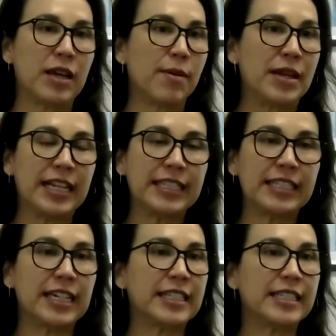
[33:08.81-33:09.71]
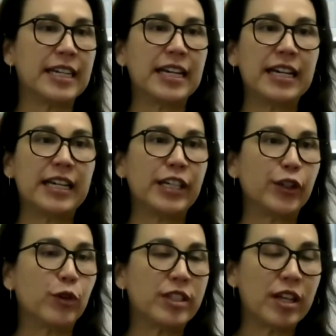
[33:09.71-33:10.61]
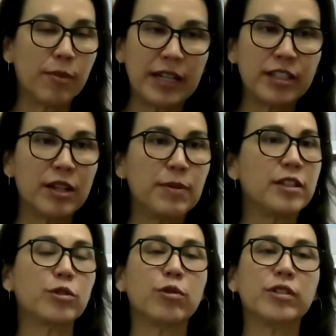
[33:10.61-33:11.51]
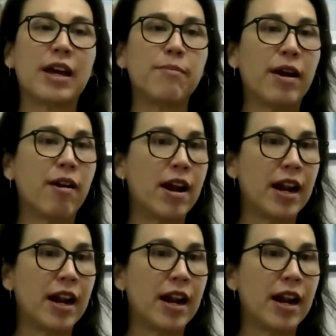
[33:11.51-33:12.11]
It's just, somebody's going to be the school time parent